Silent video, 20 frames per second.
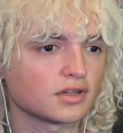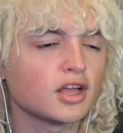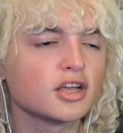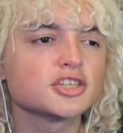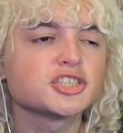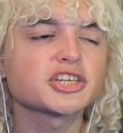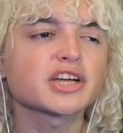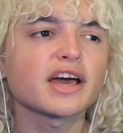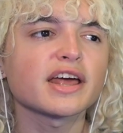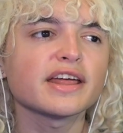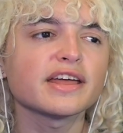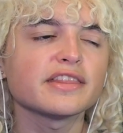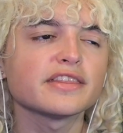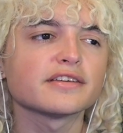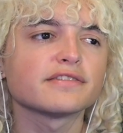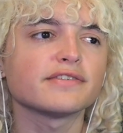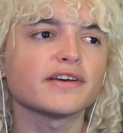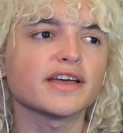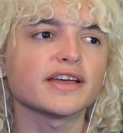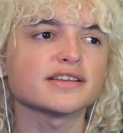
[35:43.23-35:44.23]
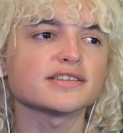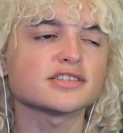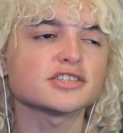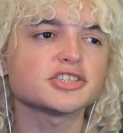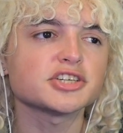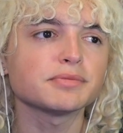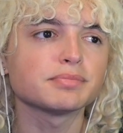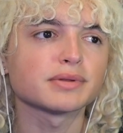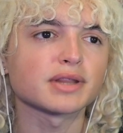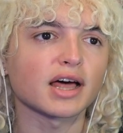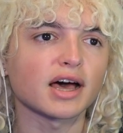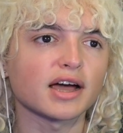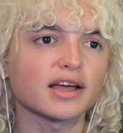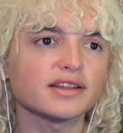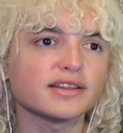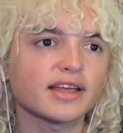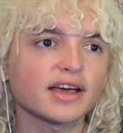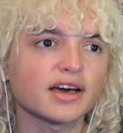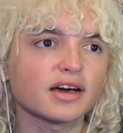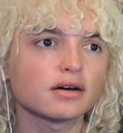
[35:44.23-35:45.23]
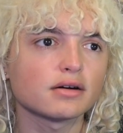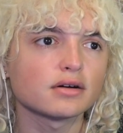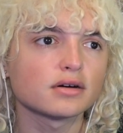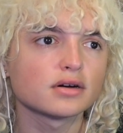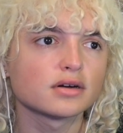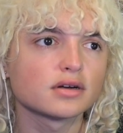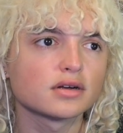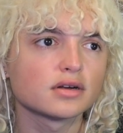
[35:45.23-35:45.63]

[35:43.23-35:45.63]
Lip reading: She got hit in the face. Is she blind now?